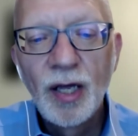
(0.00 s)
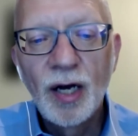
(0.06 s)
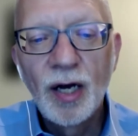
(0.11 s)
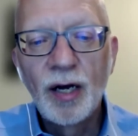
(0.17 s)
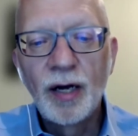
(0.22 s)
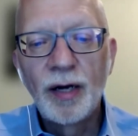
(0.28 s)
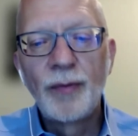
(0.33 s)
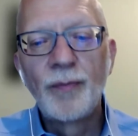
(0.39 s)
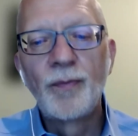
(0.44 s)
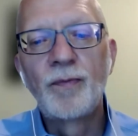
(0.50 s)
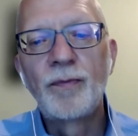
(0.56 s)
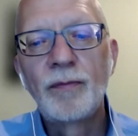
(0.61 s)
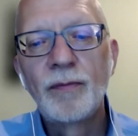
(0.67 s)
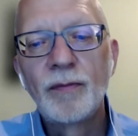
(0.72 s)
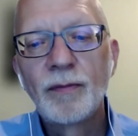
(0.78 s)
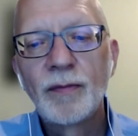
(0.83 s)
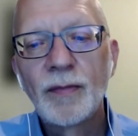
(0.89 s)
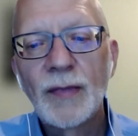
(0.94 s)

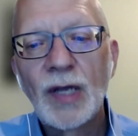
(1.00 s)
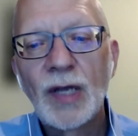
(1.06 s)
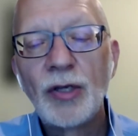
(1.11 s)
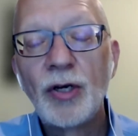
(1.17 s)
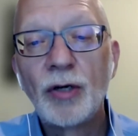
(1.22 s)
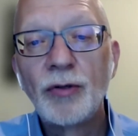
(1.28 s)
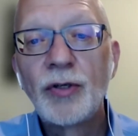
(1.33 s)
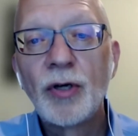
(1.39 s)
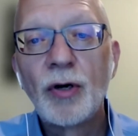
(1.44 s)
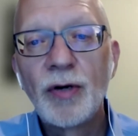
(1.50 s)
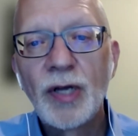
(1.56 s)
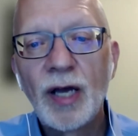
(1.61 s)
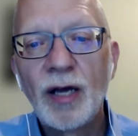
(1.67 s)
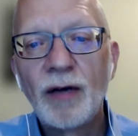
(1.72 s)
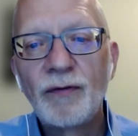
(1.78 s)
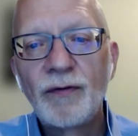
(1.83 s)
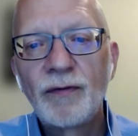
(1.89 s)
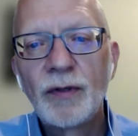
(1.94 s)
don't
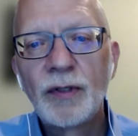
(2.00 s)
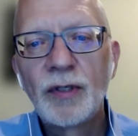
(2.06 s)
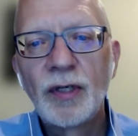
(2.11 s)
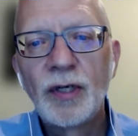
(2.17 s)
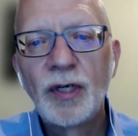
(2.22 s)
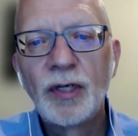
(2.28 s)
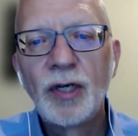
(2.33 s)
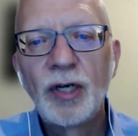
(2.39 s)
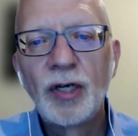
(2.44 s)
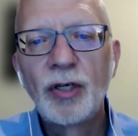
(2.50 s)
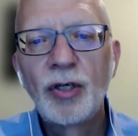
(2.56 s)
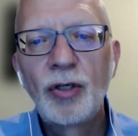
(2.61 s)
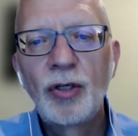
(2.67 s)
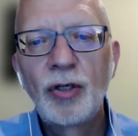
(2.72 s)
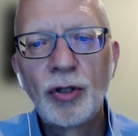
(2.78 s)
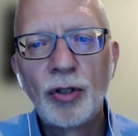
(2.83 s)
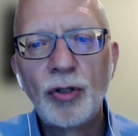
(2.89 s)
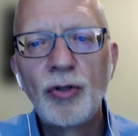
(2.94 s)
have a
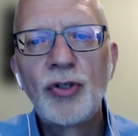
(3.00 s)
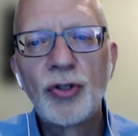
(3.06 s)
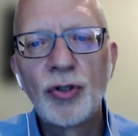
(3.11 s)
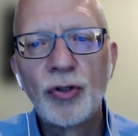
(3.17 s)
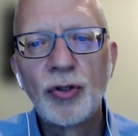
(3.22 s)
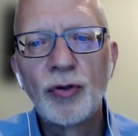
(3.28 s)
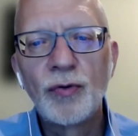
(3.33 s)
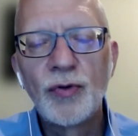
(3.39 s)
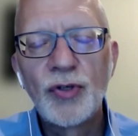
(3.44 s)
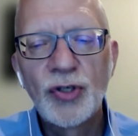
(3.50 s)
clue to.